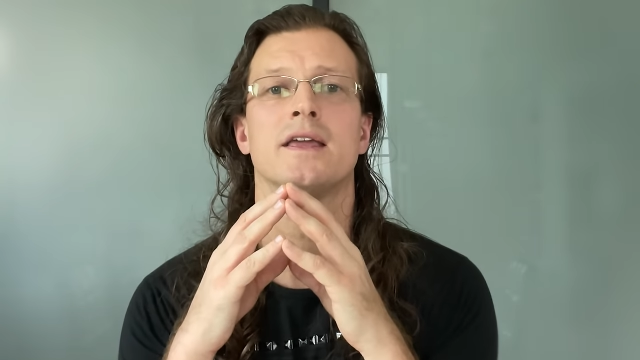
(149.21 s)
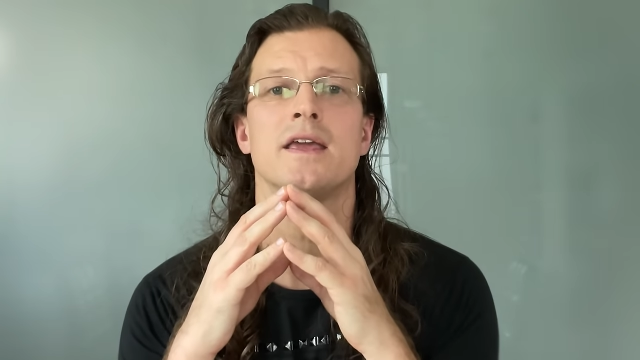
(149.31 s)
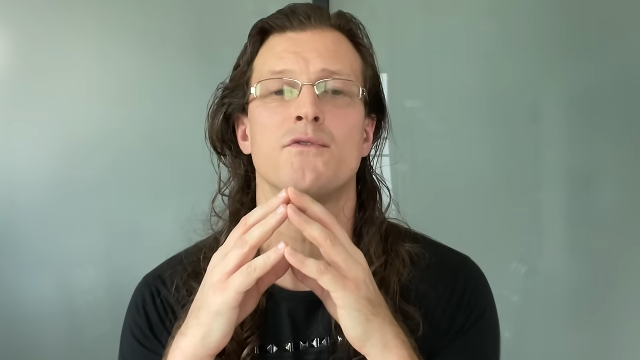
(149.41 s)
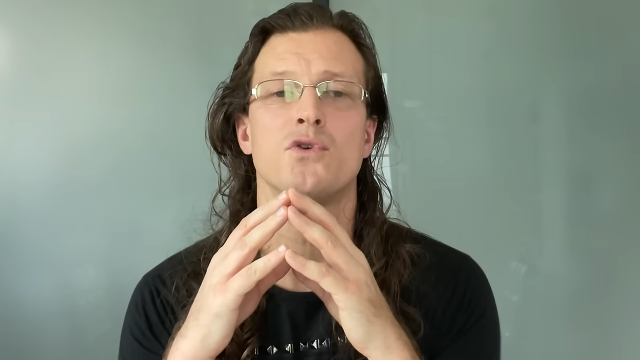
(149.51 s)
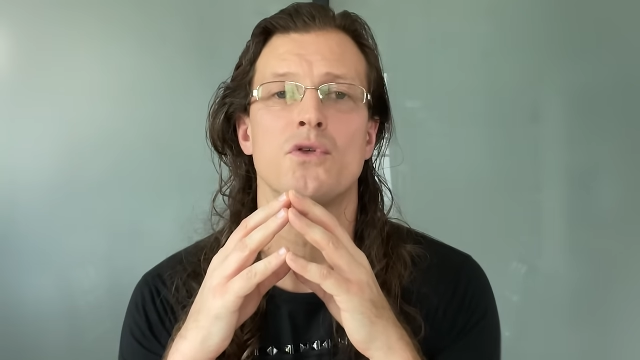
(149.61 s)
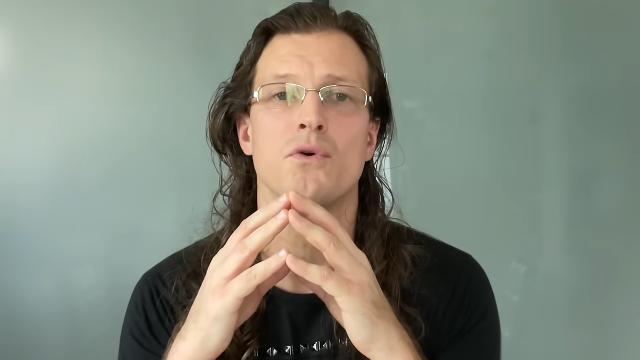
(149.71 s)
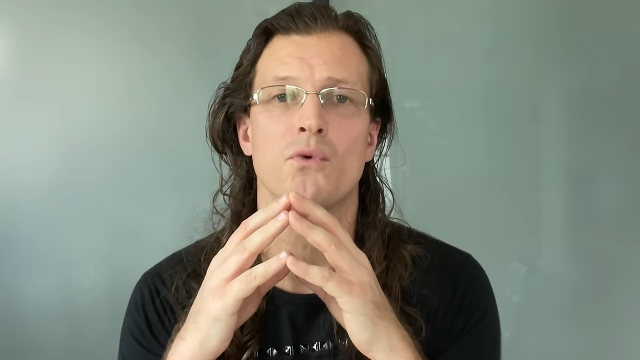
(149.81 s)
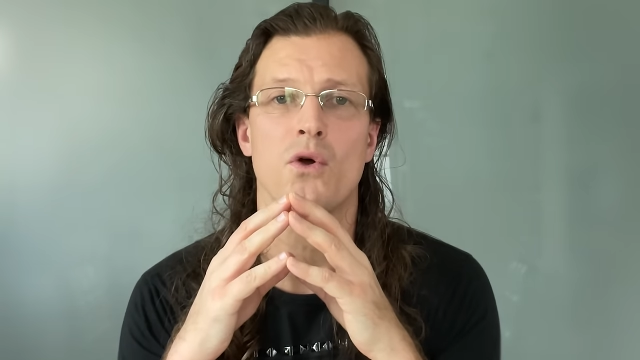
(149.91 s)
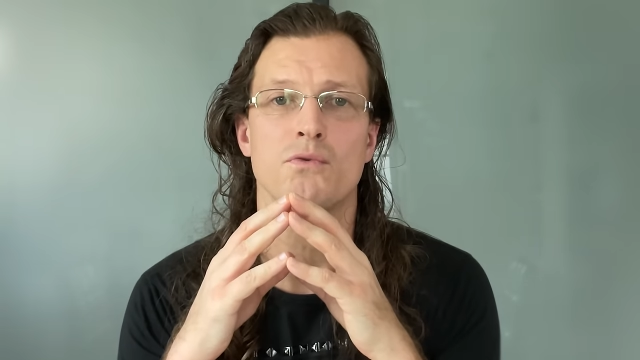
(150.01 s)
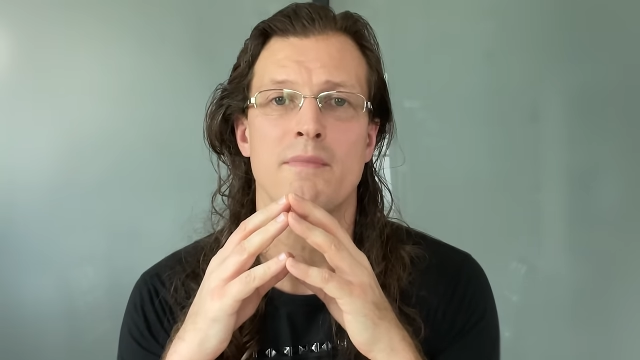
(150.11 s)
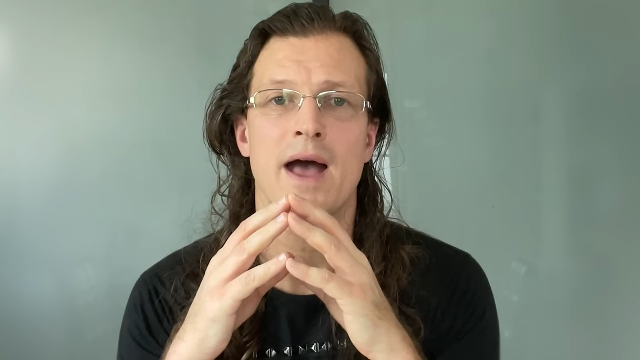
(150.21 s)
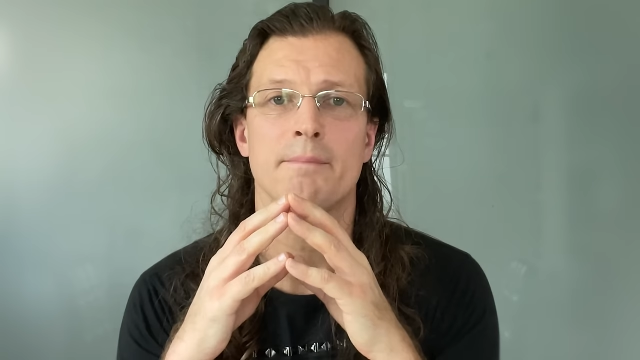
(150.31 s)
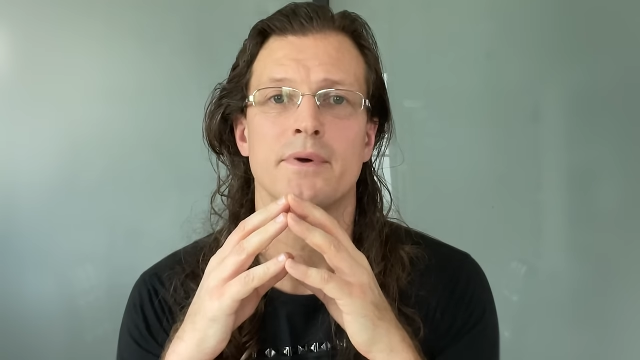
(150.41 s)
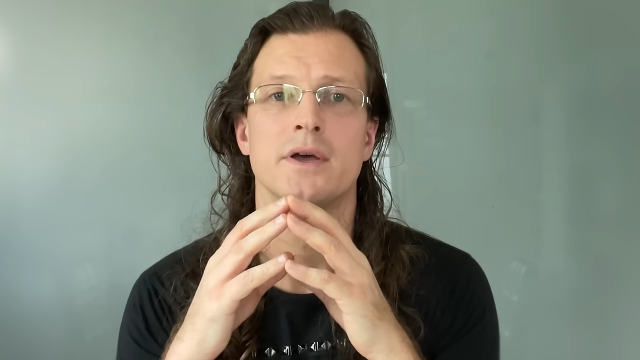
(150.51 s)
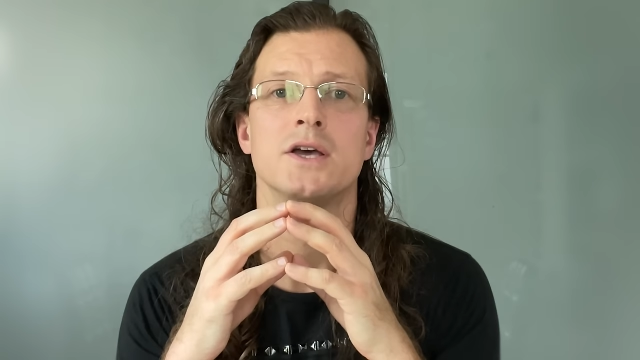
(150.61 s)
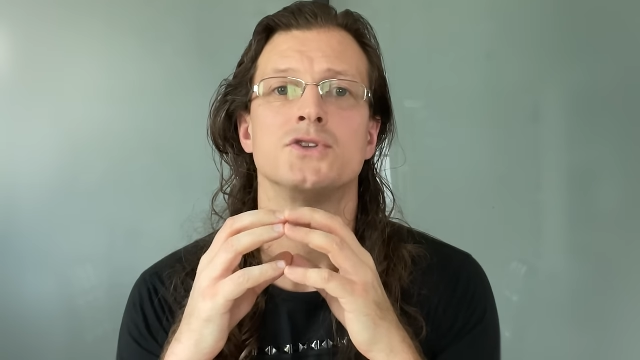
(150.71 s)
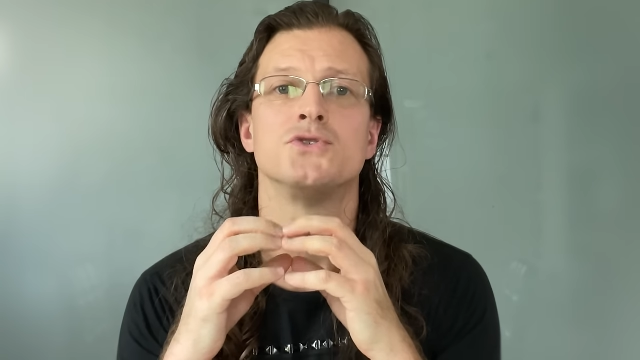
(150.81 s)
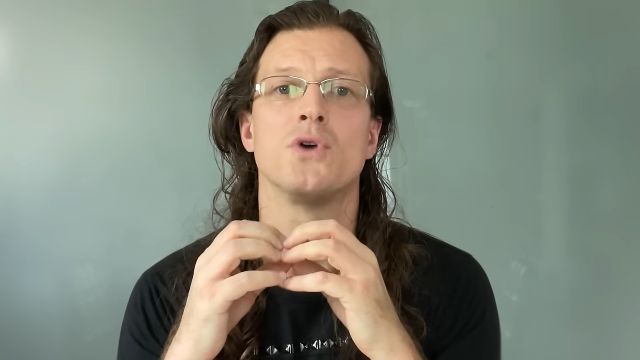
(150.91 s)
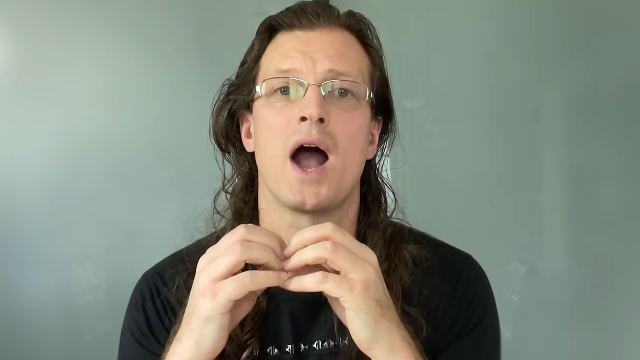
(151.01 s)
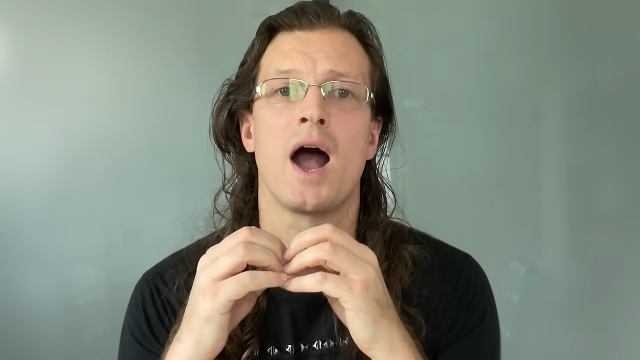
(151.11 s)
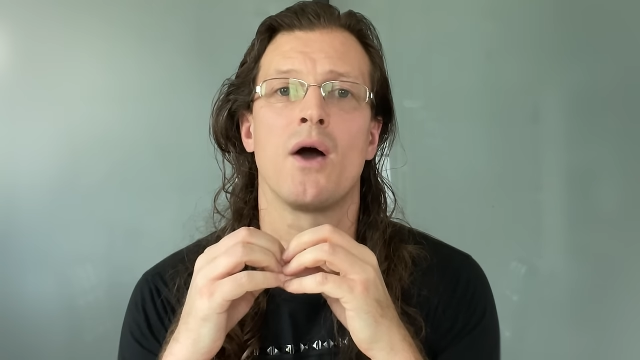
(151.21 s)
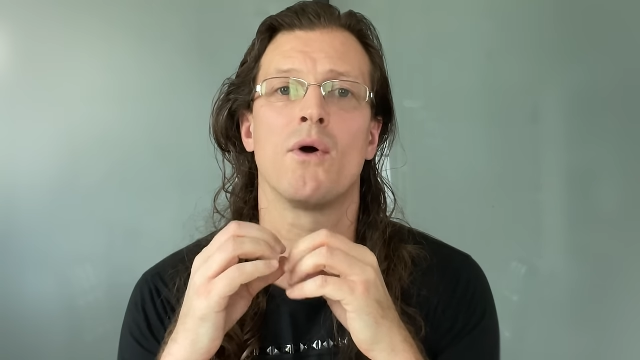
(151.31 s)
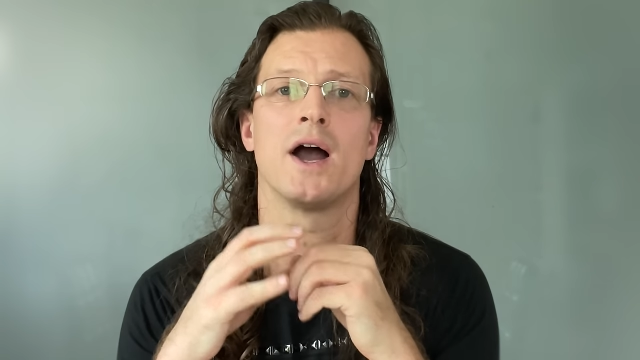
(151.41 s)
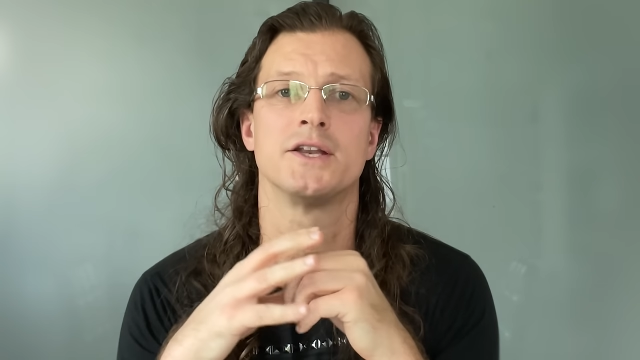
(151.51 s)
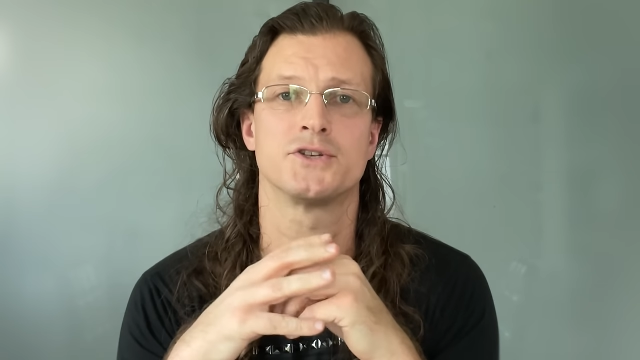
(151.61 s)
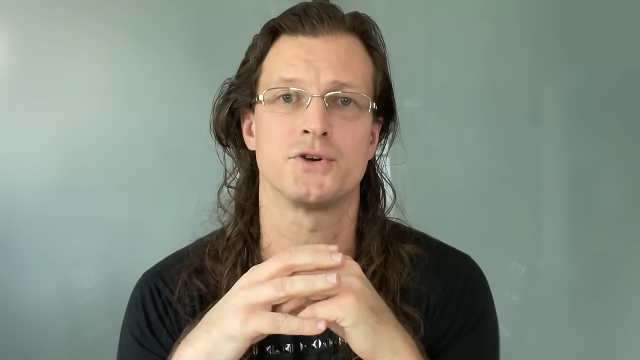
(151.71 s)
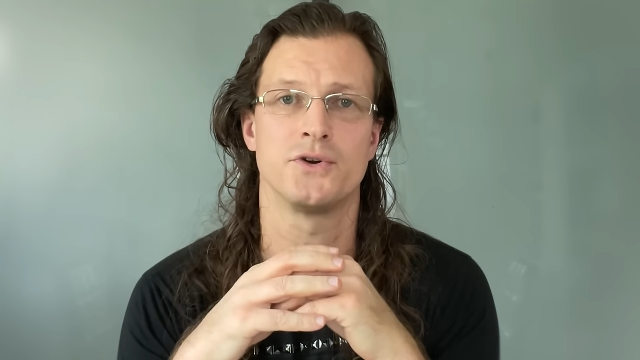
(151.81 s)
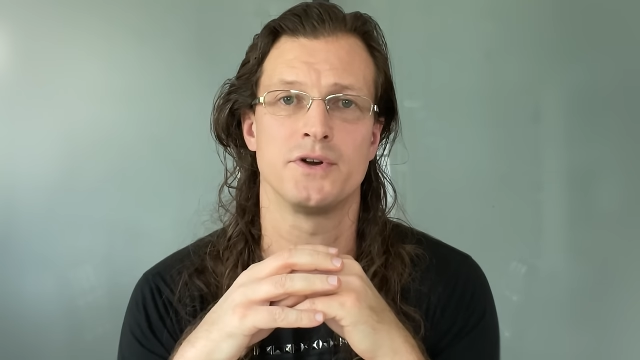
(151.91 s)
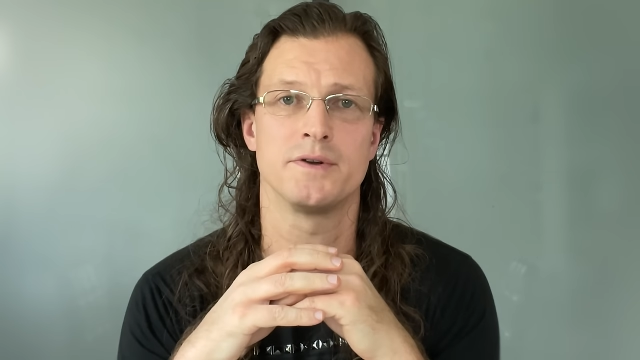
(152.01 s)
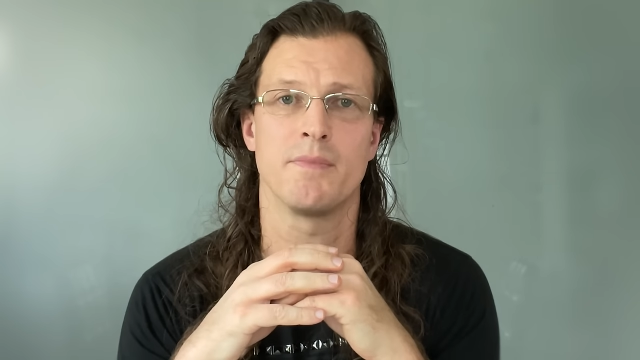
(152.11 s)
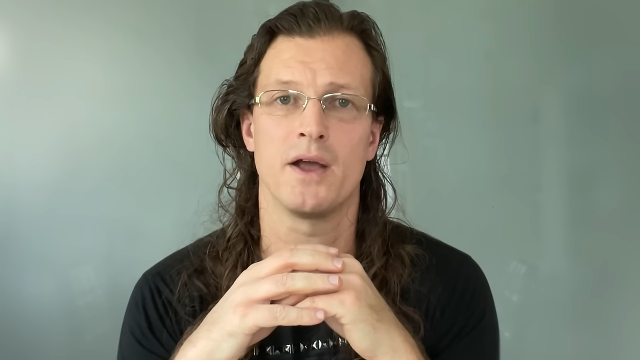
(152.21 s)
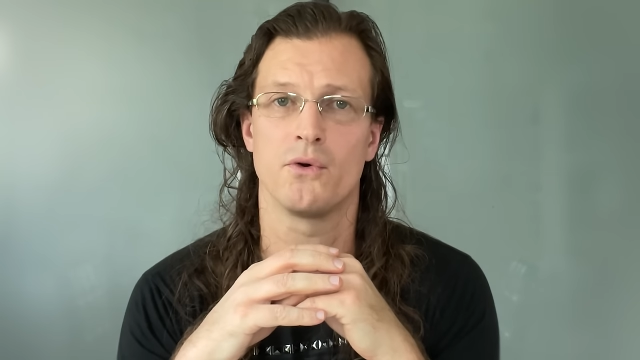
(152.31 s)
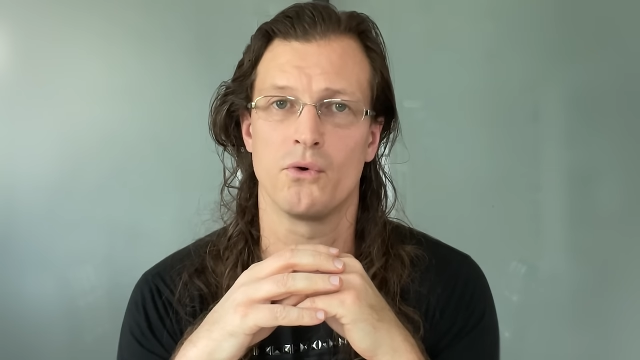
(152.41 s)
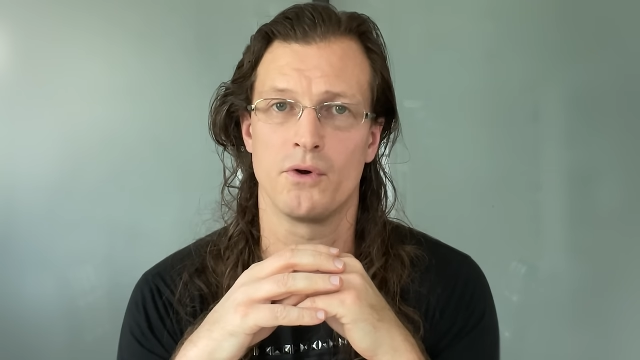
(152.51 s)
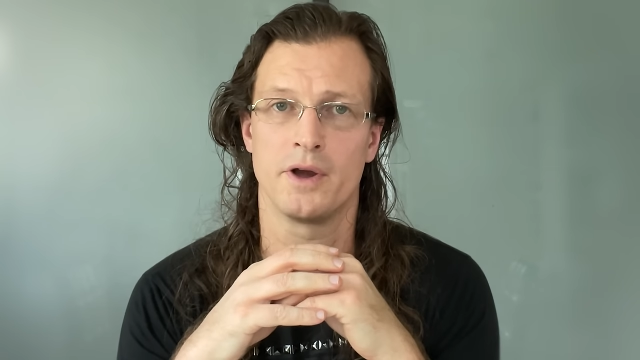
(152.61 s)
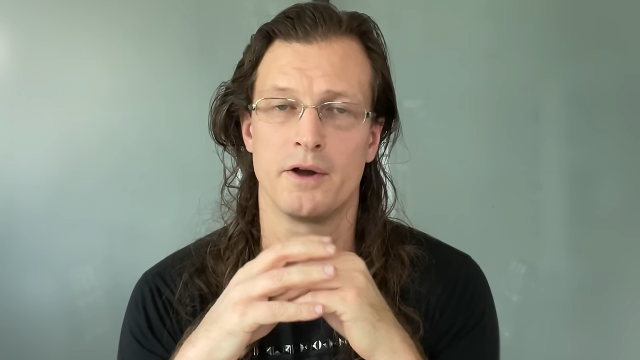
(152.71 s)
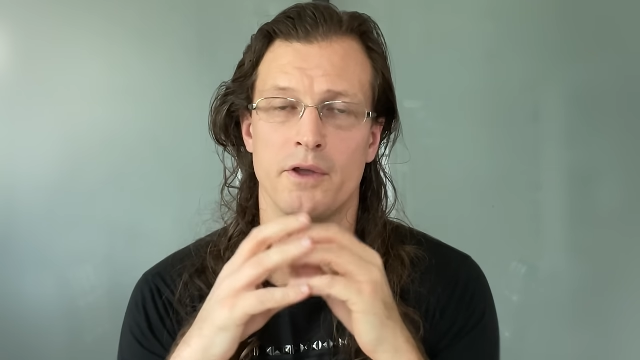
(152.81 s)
give you the roadmap to how I turned my ordinary